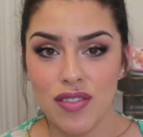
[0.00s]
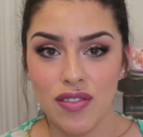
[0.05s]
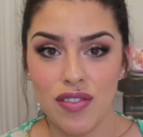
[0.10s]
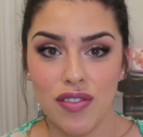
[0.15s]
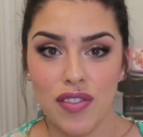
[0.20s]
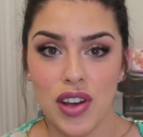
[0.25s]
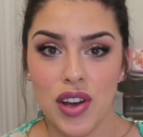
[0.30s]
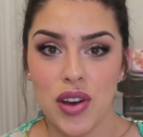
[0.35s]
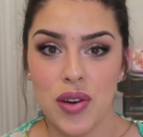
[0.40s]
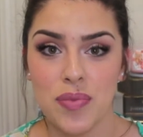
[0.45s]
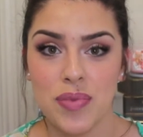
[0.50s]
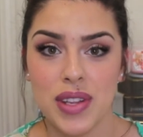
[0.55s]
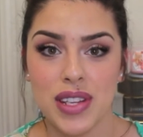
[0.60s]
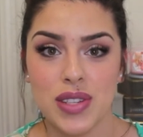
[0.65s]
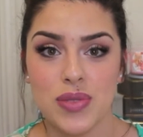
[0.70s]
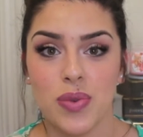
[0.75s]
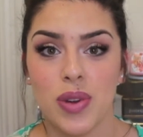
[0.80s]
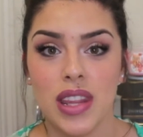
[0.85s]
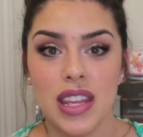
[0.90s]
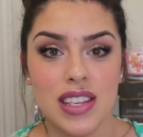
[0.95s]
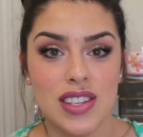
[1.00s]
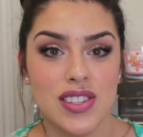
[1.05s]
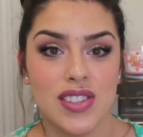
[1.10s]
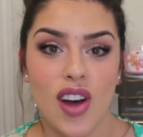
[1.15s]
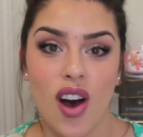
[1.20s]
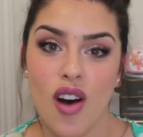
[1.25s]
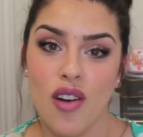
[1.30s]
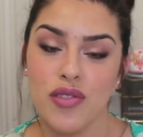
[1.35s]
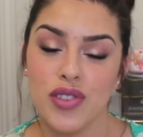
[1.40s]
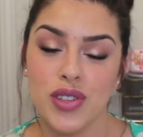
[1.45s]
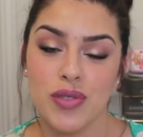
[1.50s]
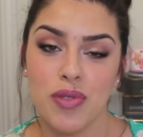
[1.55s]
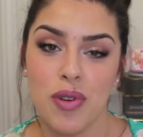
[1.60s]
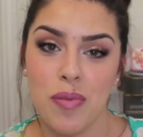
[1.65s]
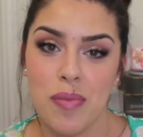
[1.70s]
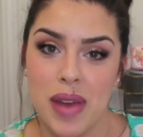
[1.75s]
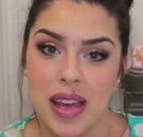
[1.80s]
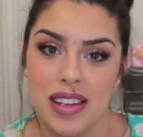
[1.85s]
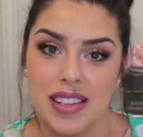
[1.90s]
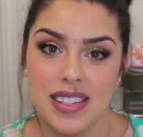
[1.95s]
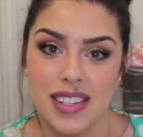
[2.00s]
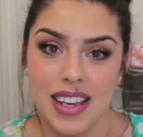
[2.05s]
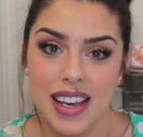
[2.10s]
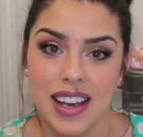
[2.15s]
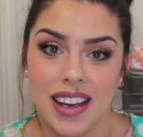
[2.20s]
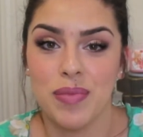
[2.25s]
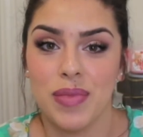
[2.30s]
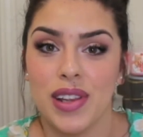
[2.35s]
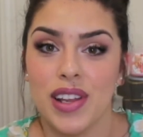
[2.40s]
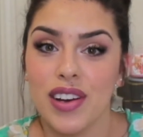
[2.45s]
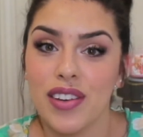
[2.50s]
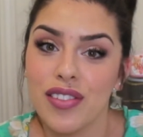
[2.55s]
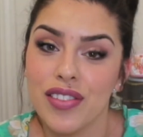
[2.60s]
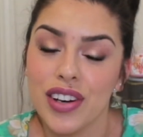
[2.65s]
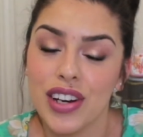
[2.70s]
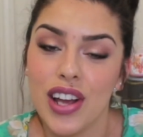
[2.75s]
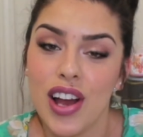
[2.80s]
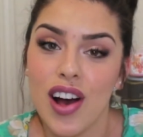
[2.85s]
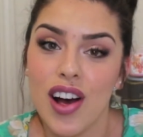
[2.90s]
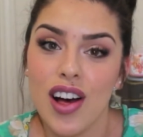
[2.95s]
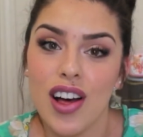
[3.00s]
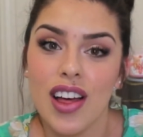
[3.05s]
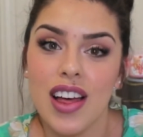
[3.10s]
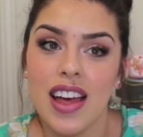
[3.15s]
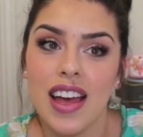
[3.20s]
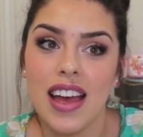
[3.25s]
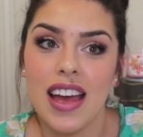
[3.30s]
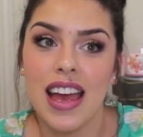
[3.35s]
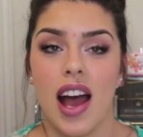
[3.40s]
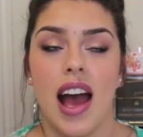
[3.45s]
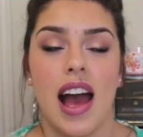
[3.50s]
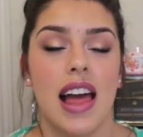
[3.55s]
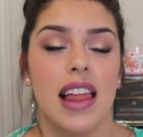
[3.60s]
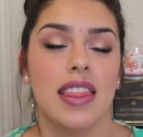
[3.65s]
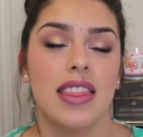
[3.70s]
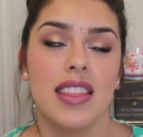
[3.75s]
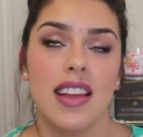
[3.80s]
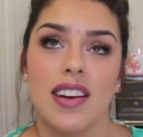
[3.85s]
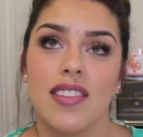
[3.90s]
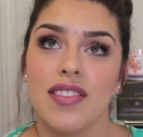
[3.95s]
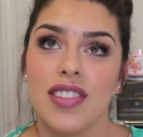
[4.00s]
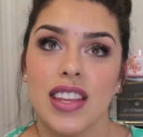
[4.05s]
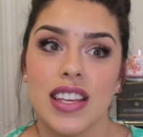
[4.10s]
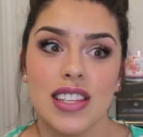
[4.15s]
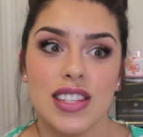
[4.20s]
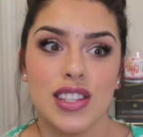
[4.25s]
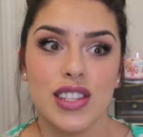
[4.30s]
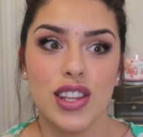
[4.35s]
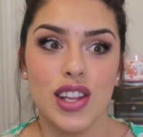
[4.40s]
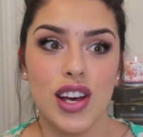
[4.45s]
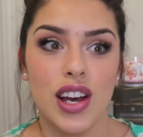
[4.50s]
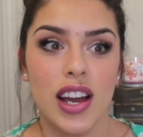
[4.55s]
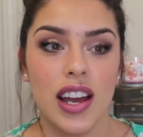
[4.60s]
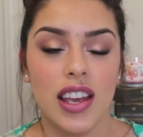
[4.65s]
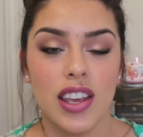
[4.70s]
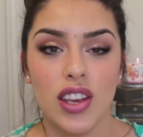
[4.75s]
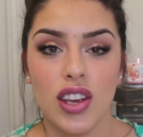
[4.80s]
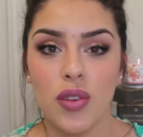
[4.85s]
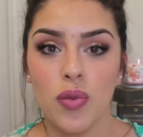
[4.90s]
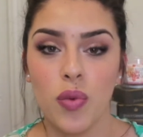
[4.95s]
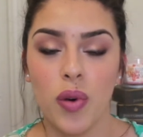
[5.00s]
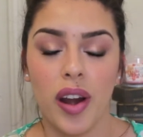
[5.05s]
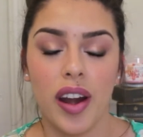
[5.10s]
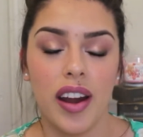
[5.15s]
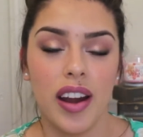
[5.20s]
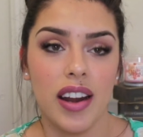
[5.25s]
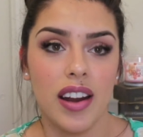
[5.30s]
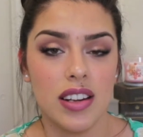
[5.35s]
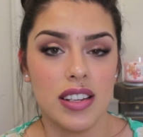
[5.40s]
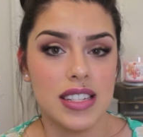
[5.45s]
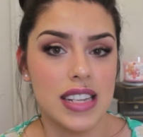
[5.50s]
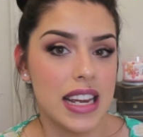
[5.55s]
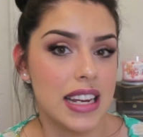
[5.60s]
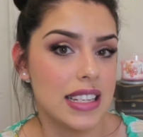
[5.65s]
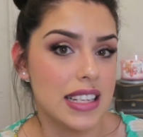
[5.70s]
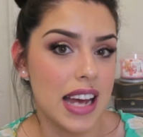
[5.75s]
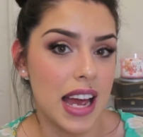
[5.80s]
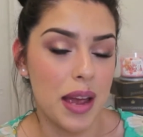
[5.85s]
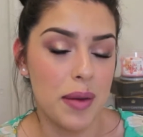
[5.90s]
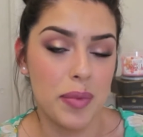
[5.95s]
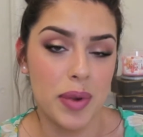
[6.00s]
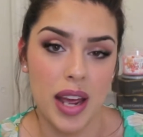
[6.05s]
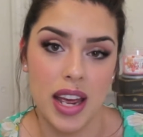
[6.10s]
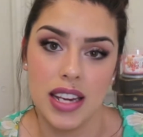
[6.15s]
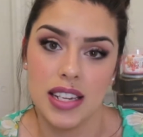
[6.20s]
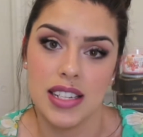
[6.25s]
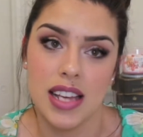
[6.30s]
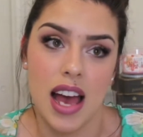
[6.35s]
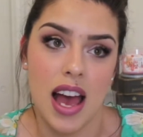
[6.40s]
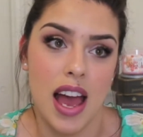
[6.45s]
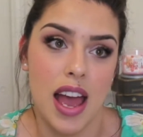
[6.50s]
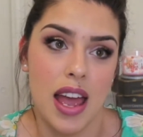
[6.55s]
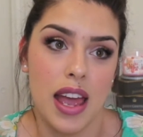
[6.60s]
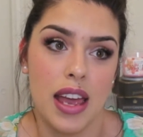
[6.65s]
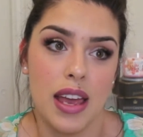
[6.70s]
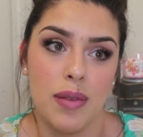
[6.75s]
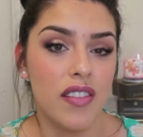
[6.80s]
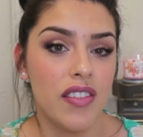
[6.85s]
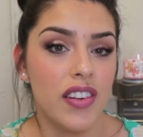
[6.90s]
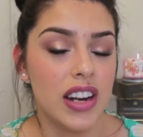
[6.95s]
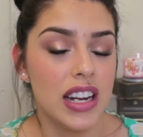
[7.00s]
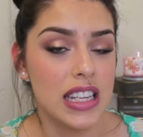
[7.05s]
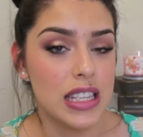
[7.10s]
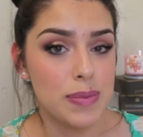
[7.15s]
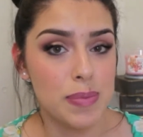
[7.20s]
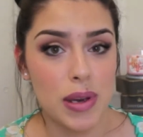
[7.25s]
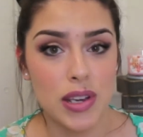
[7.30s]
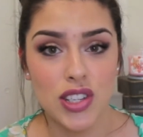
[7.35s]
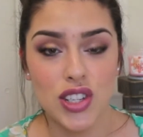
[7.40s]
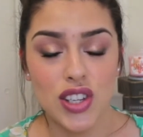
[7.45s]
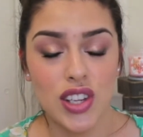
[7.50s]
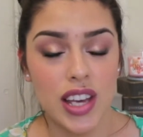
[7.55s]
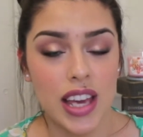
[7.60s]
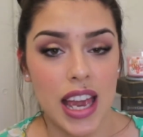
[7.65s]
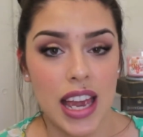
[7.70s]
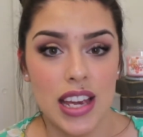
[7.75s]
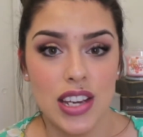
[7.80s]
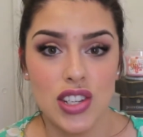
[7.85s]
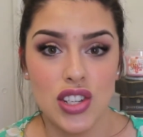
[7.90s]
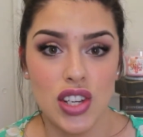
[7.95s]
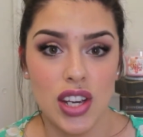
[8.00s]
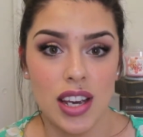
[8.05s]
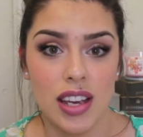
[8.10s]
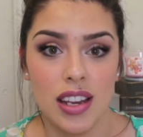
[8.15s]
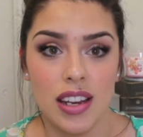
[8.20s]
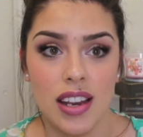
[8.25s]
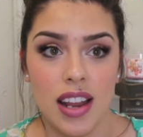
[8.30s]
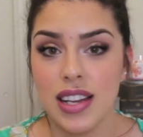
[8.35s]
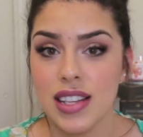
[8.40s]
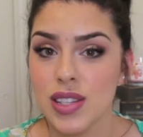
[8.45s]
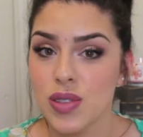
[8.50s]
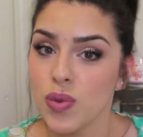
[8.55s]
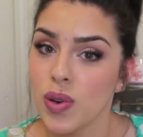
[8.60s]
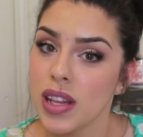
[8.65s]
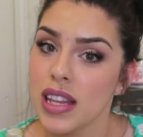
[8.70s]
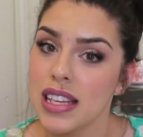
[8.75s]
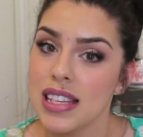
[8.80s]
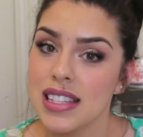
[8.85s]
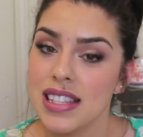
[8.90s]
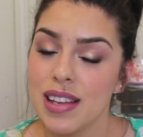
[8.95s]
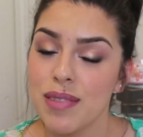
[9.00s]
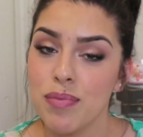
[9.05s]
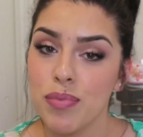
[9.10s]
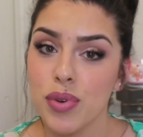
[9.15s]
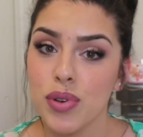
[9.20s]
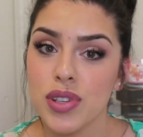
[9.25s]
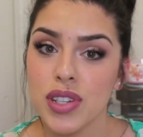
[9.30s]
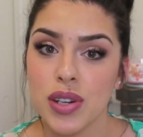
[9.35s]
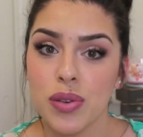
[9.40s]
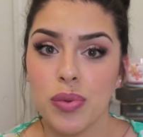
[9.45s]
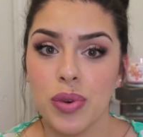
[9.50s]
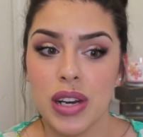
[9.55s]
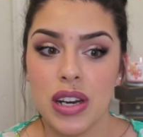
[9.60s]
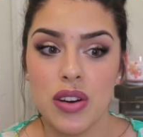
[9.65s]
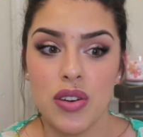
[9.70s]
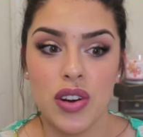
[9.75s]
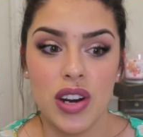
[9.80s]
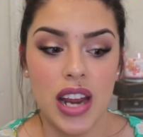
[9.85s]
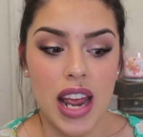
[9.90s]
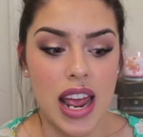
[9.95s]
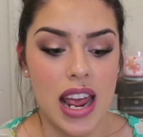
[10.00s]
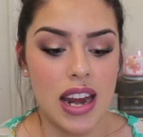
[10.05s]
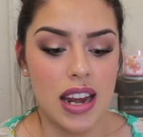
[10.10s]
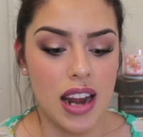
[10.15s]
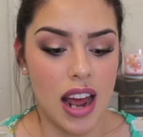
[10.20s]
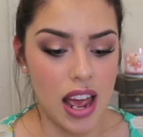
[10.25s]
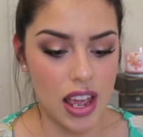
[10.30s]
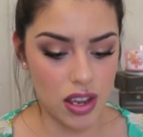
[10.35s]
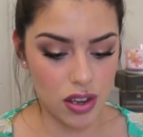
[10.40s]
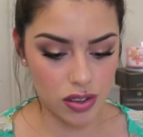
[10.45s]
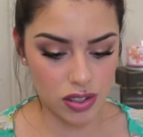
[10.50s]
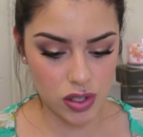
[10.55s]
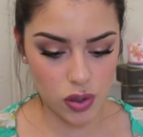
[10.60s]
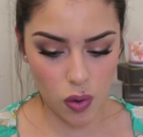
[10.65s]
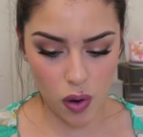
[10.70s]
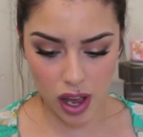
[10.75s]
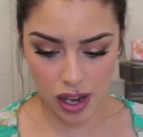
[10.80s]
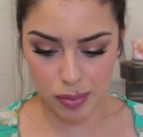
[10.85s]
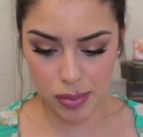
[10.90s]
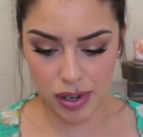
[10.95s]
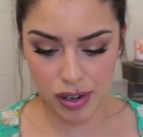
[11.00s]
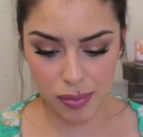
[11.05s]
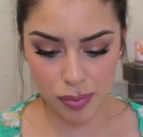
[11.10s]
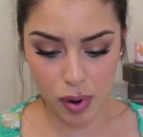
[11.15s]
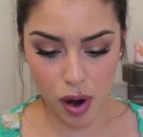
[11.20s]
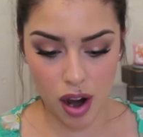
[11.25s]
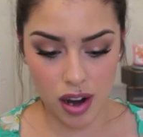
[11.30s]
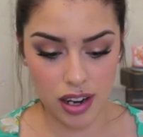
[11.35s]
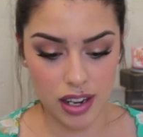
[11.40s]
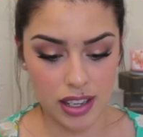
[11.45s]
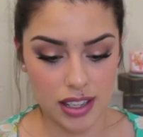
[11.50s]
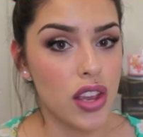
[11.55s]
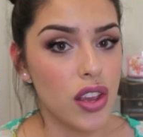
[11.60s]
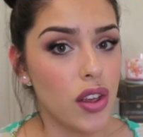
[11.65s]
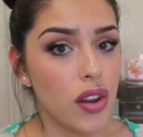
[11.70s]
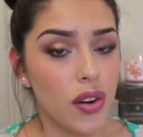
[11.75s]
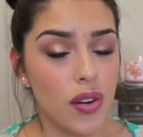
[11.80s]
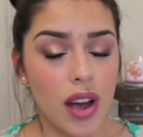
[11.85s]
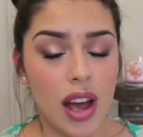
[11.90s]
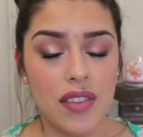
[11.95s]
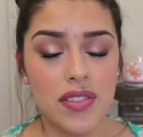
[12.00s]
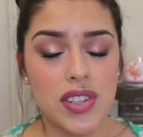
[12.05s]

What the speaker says: and filmed this really soft romantic look for y'all. I love this look. You can wear it daytime, nighttime, for any special occasion. It's really simple to recreate. I use quite a bit of product. You don't have